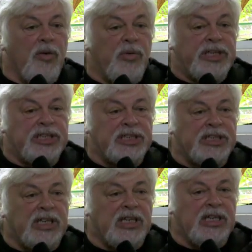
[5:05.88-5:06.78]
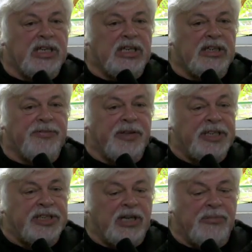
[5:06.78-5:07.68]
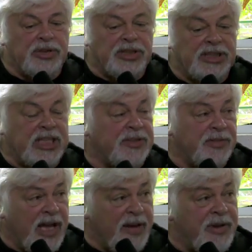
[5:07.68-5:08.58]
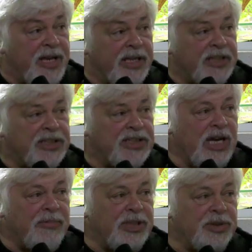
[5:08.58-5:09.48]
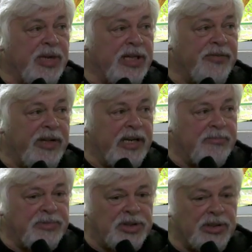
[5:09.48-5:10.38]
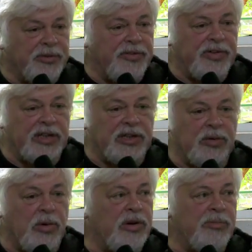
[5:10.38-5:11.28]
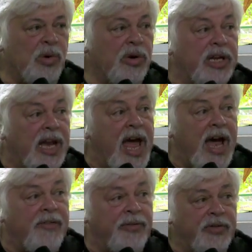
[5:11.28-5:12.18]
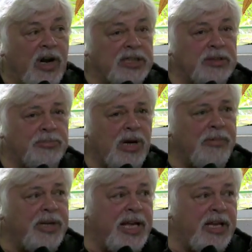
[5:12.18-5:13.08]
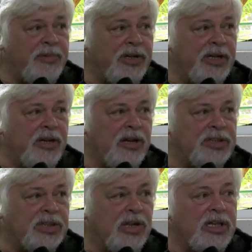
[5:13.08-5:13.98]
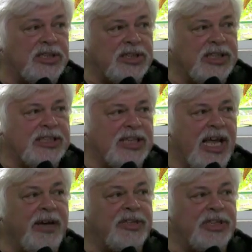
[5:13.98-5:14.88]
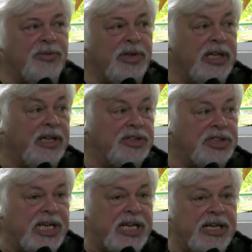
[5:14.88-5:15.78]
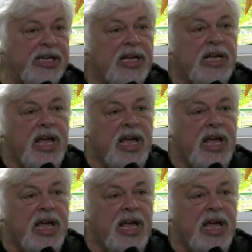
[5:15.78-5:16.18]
We just finished our most successful campaign against the Japanese whaling fleet. I'm sure we've cut their quota more than half. We've cost them probably $80 million in losses. That's the language they really understand.